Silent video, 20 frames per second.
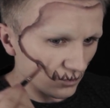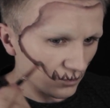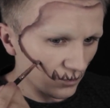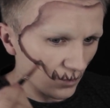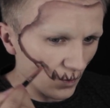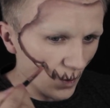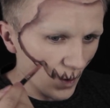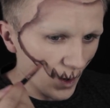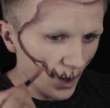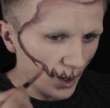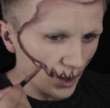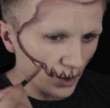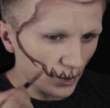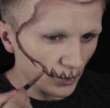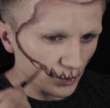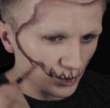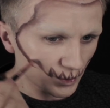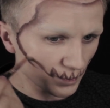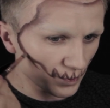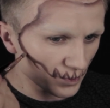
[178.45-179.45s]
for you
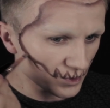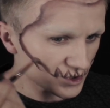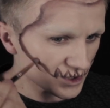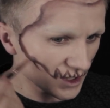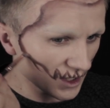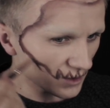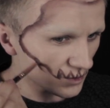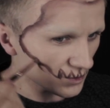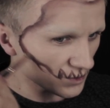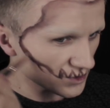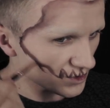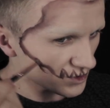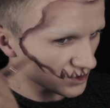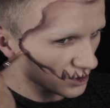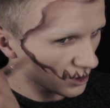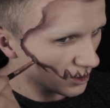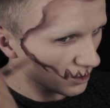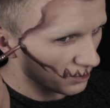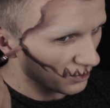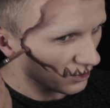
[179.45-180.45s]
to put shadows on
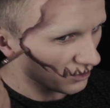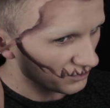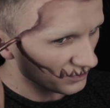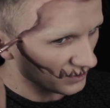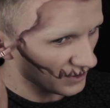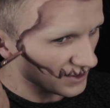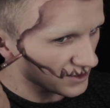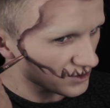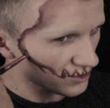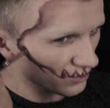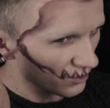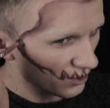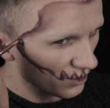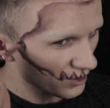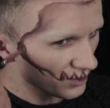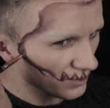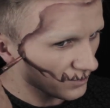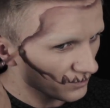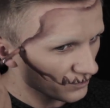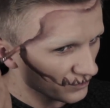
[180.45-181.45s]
top of later
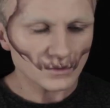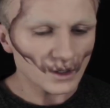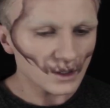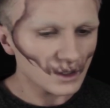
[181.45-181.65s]
on.